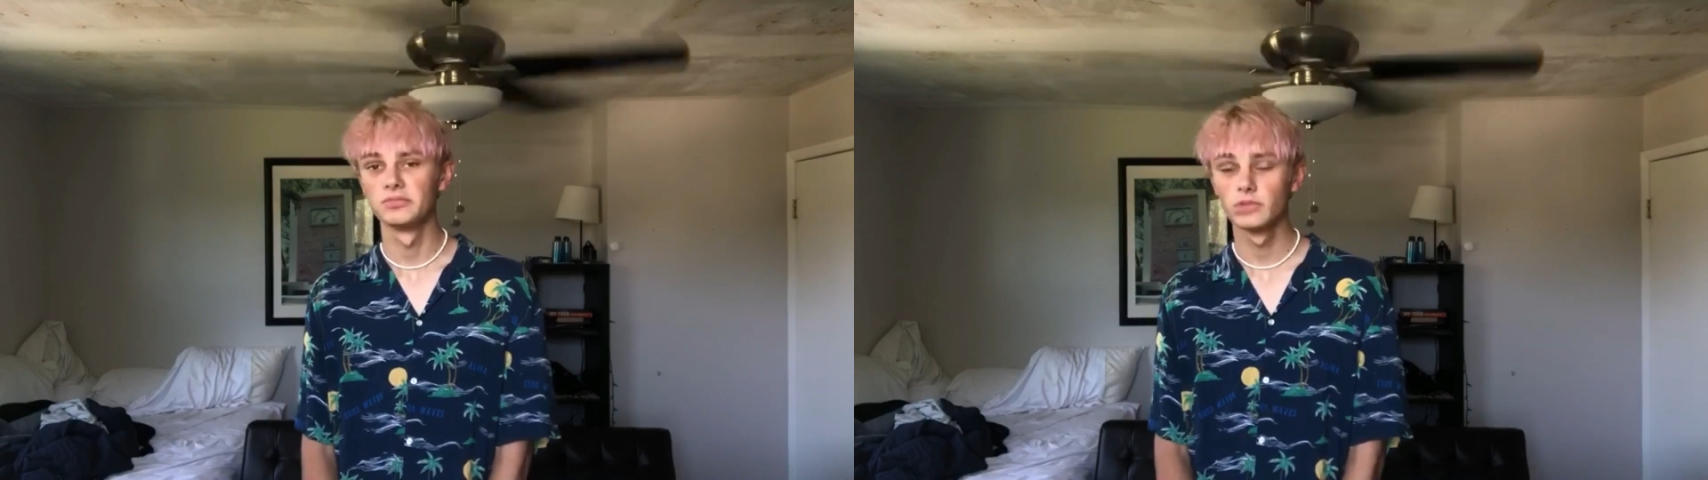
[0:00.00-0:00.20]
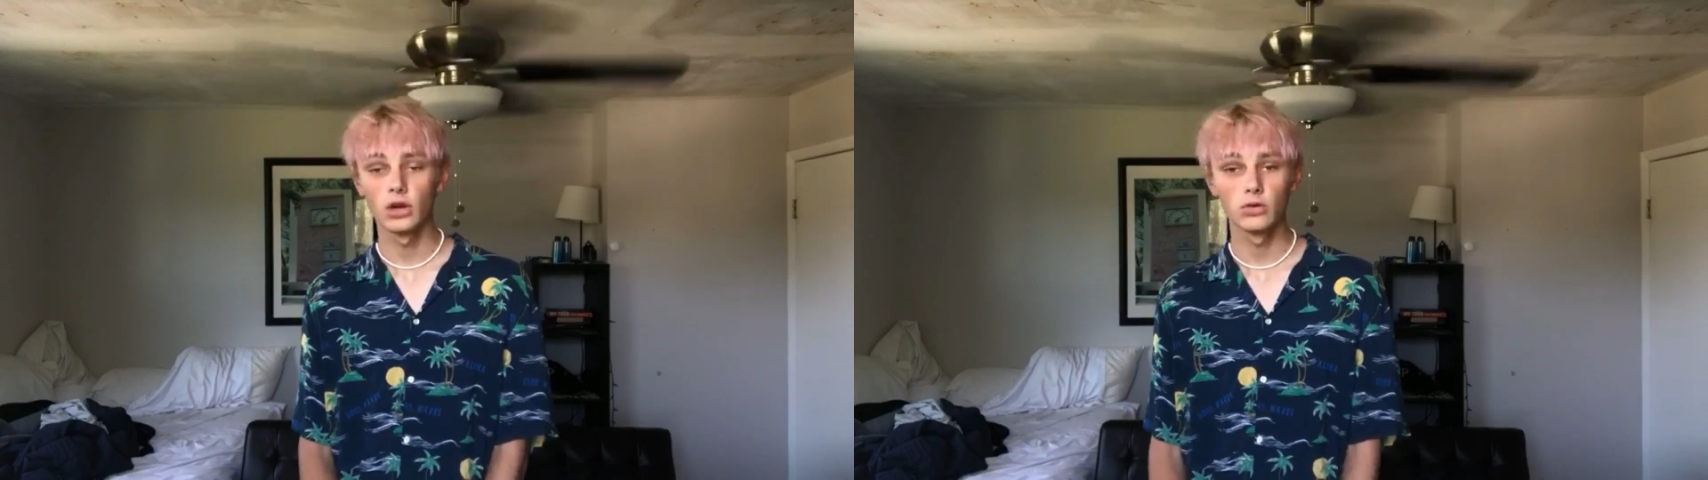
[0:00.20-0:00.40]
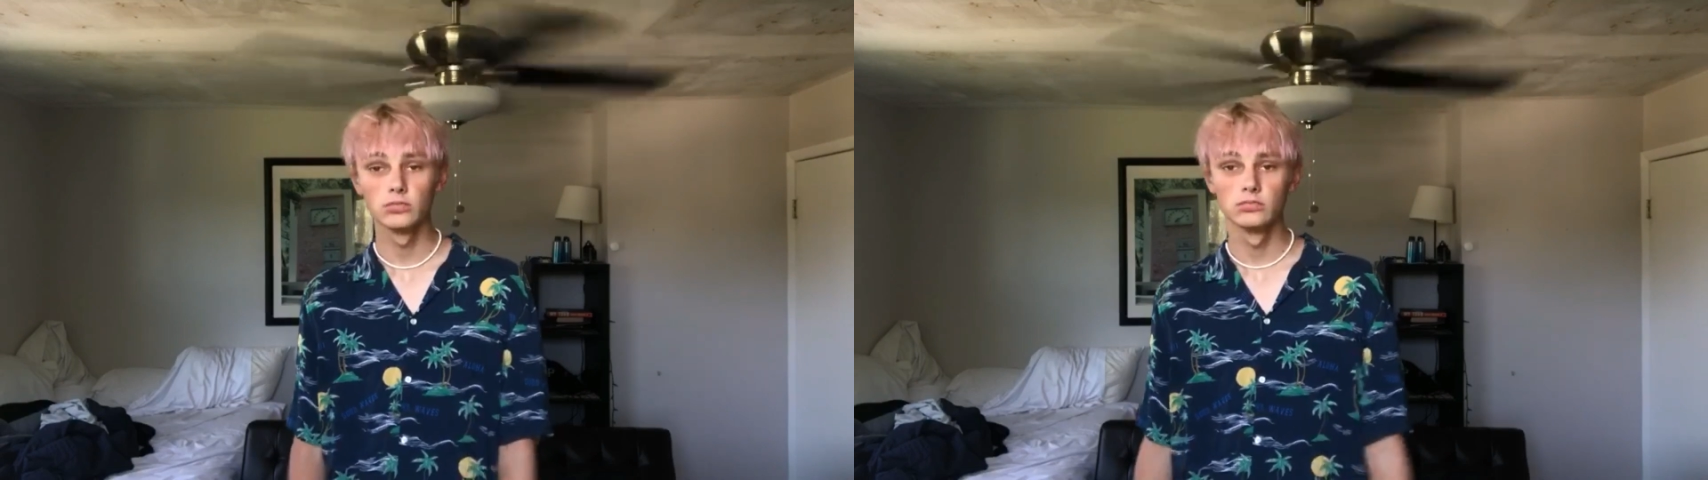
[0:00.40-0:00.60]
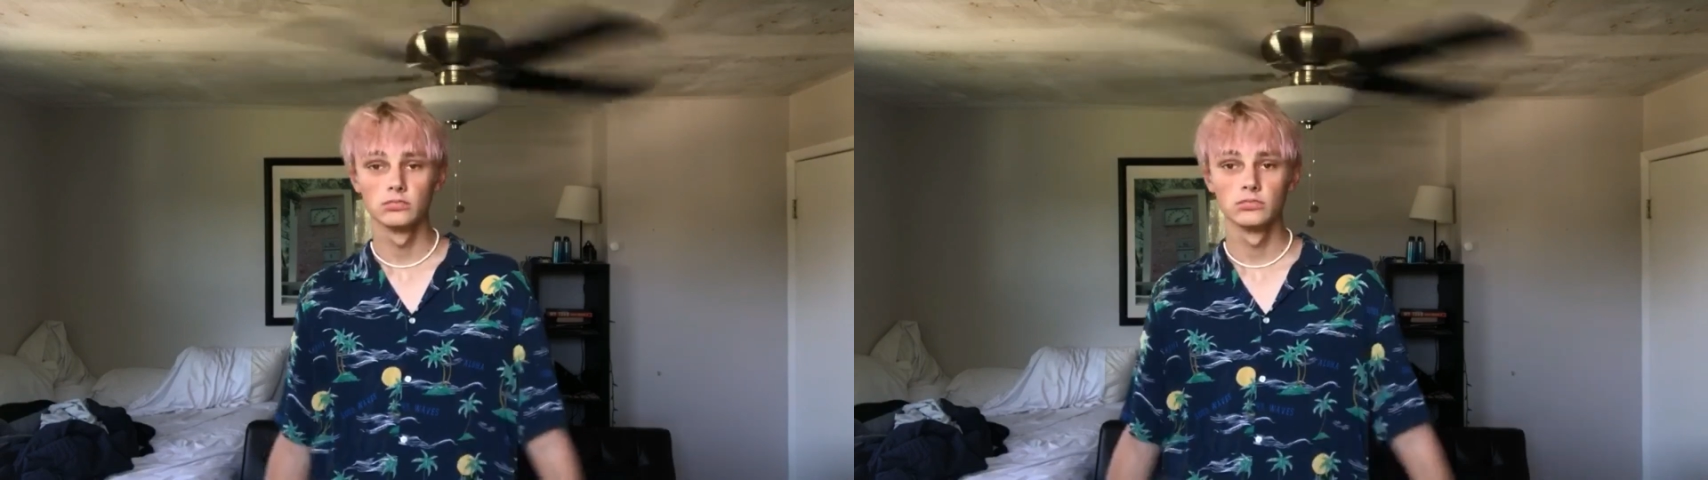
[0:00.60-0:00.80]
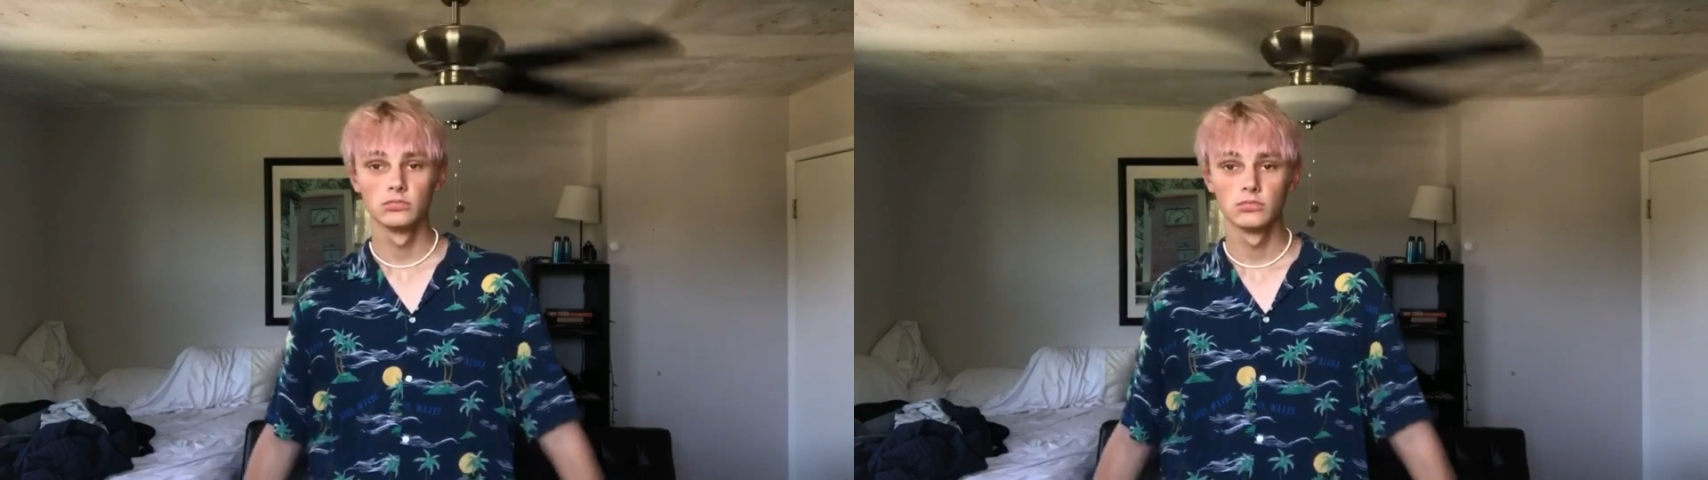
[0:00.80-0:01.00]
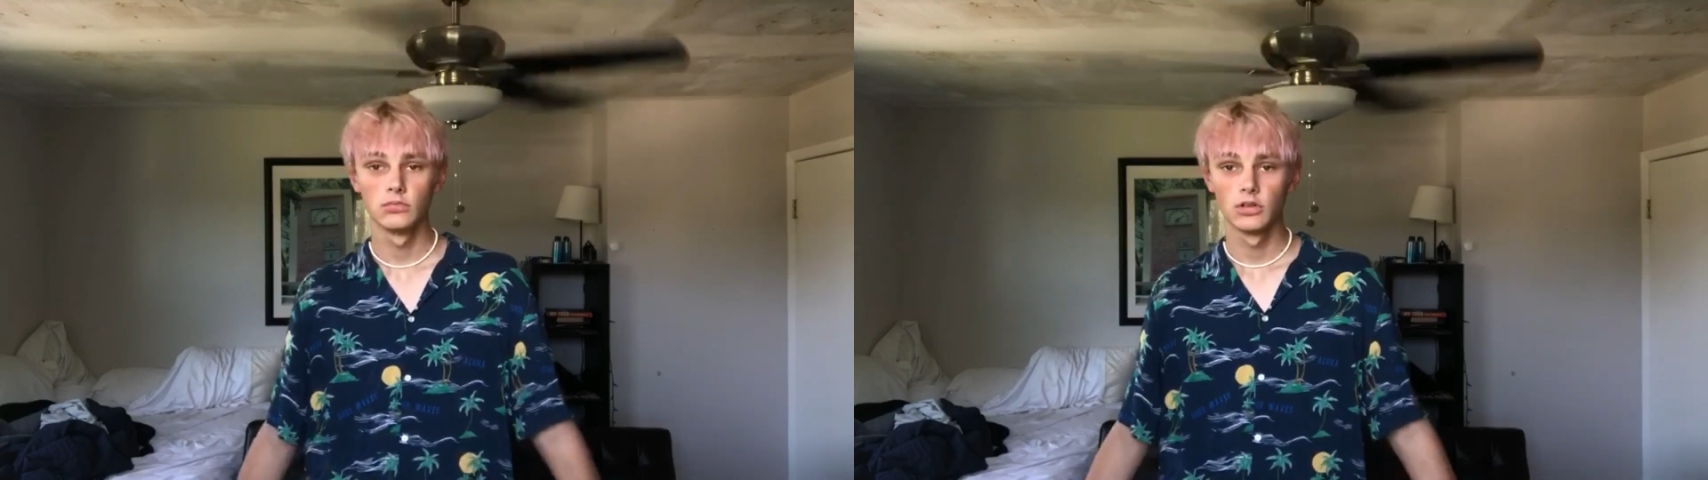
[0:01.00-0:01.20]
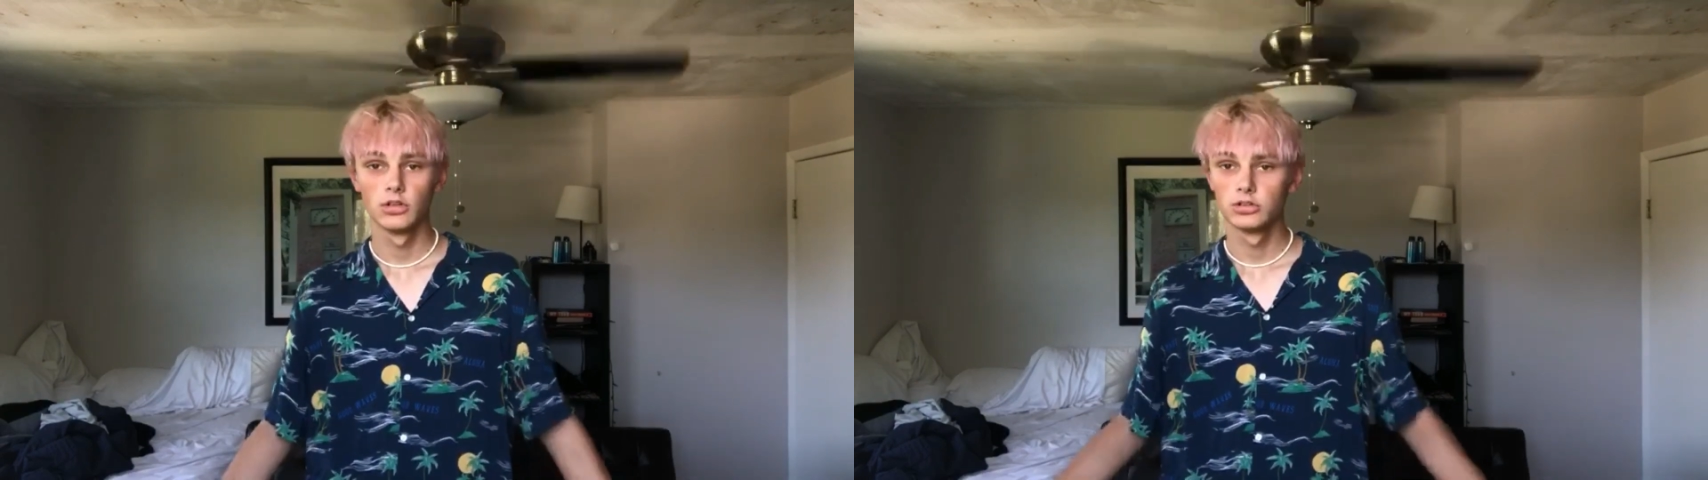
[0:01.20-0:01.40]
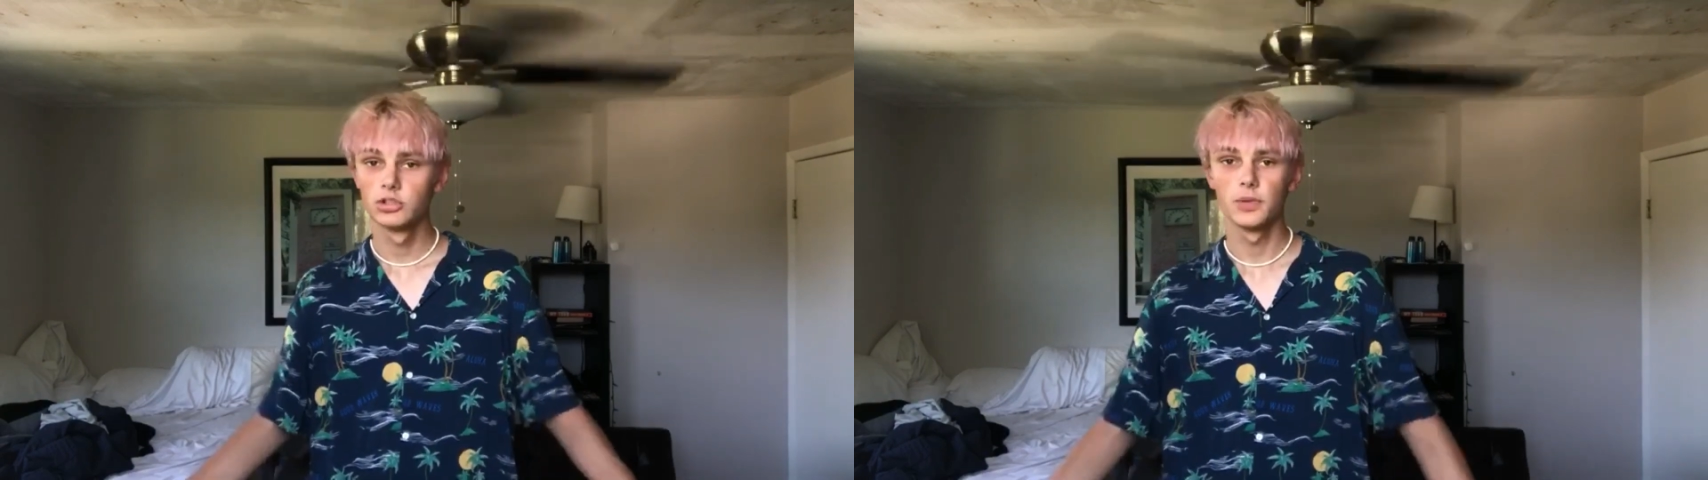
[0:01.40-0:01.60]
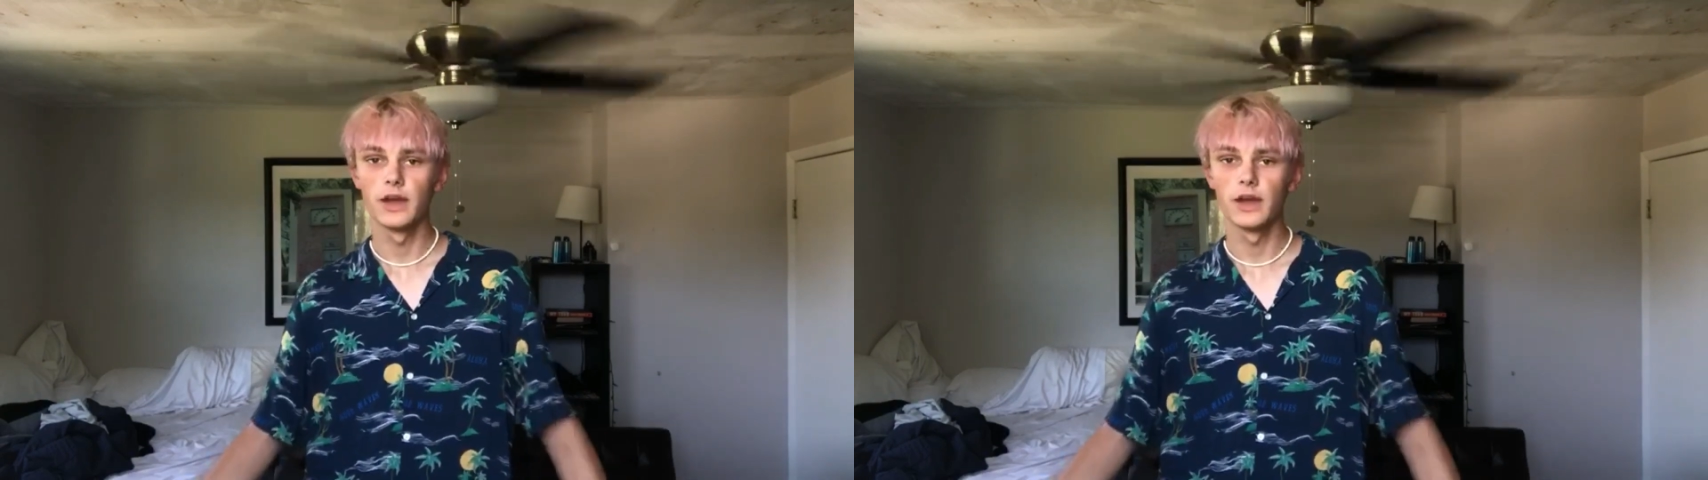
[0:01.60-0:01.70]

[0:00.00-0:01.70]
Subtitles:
No? Too bad,